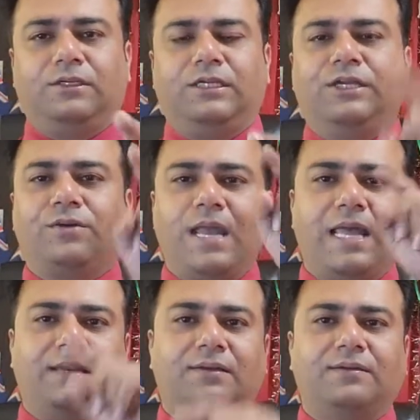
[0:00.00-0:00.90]
you
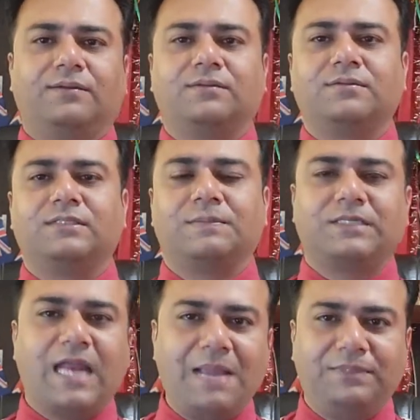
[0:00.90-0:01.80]
can
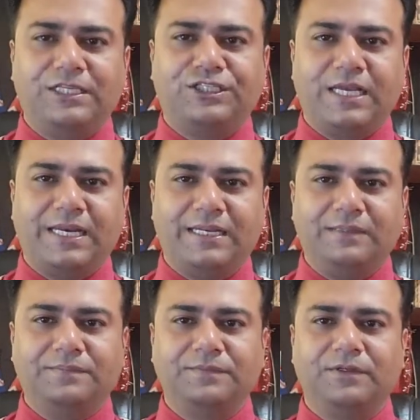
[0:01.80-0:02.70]
subscribe this channel.
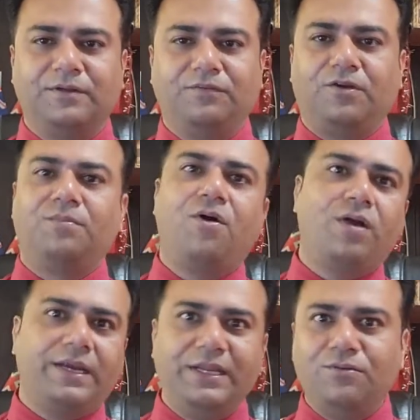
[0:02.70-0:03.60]
For
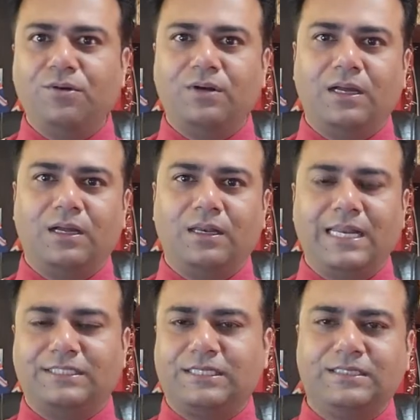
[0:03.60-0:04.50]
more new
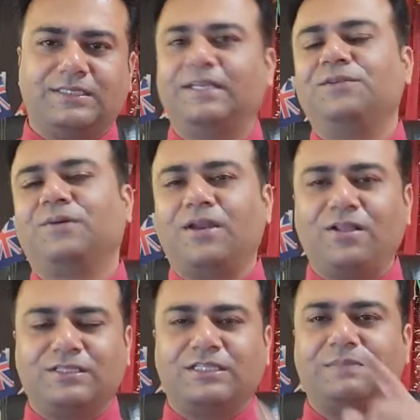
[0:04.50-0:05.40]
lessons, you can
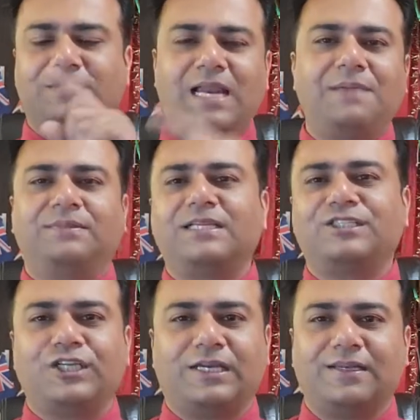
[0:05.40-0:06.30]
also subscribe this
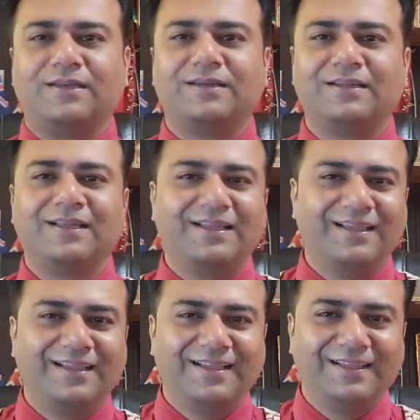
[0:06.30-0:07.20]
channel.
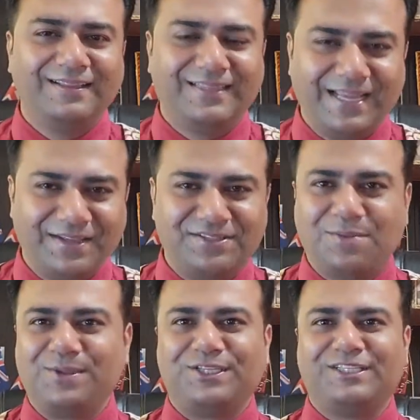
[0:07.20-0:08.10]
Thank you so
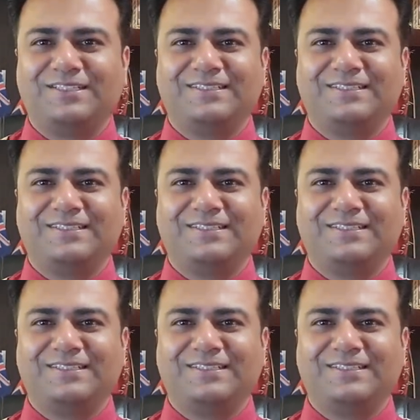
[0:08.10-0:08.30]
much.